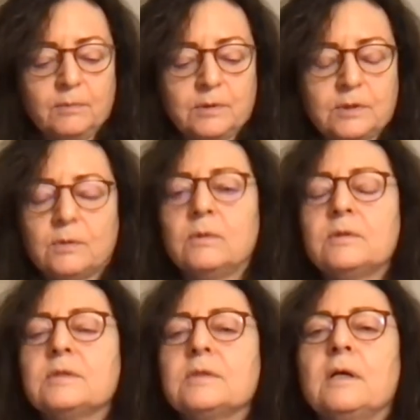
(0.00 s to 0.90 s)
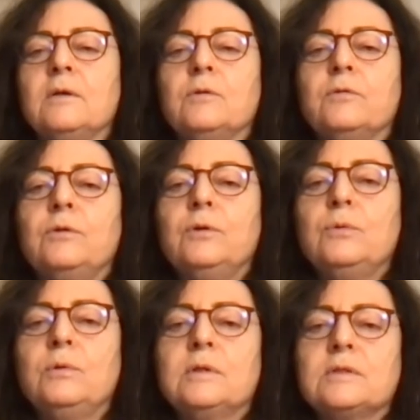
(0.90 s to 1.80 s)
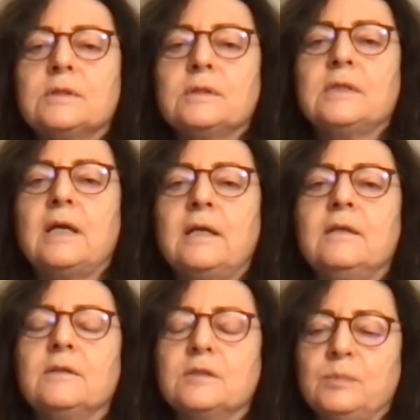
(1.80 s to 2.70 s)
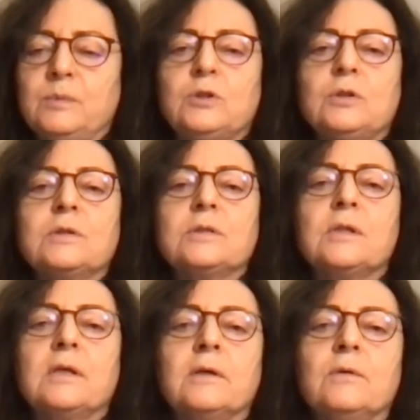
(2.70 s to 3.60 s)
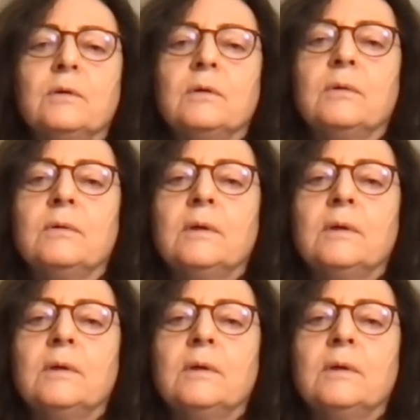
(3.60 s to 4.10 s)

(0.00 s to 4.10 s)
with all this kind of new instantaneous images, like, you know,